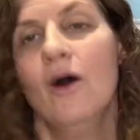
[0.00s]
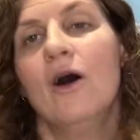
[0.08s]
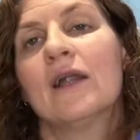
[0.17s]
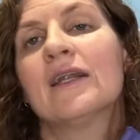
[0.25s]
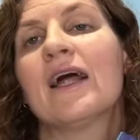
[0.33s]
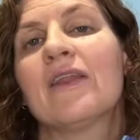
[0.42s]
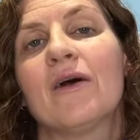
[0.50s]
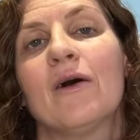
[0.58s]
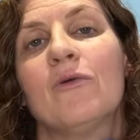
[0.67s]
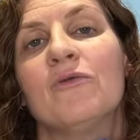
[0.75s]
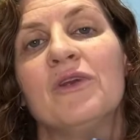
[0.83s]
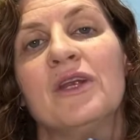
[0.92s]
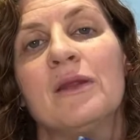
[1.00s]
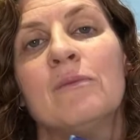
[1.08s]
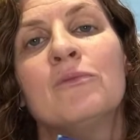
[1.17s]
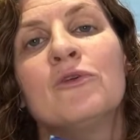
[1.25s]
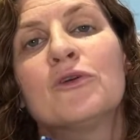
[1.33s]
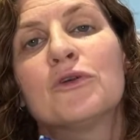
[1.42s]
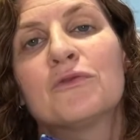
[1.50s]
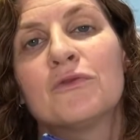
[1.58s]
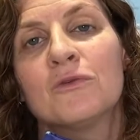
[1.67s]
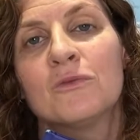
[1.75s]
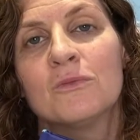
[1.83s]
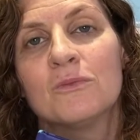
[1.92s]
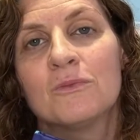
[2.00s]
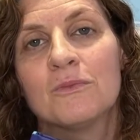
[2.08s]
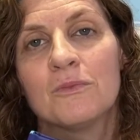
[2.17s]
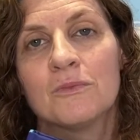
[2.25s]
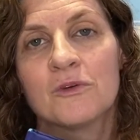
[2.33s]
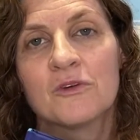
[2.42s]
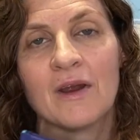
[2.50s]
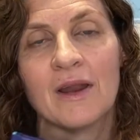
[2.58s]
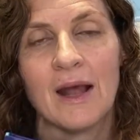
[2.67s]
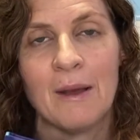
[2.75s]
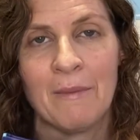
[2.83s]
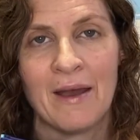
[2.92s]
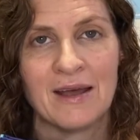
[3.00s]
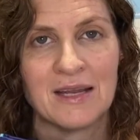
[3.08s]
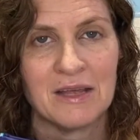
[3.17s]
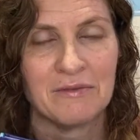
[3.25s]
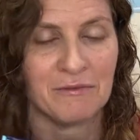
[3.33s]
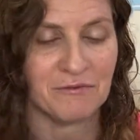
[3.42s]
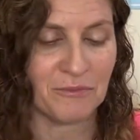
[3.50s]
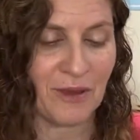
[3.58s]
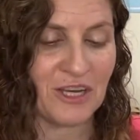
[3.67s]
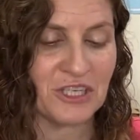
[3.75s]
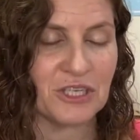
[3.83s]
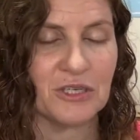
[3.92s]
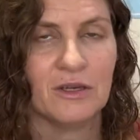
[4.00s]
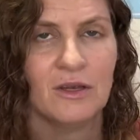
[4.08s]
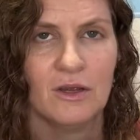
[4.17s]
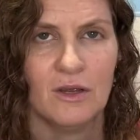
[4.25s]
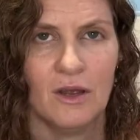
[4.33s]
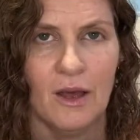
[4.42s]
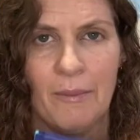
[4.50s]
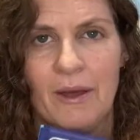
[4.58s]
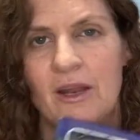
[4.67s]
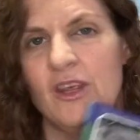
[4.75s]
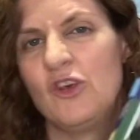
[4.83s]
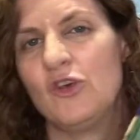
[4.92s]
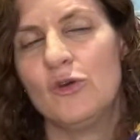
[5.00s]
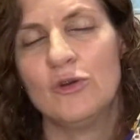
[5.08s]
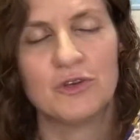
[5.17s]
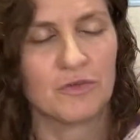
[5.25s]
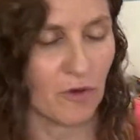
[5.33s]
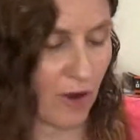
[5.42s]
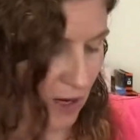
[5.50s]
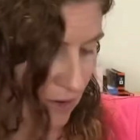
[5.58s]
another really beautiful, great amount of information about a huge variety of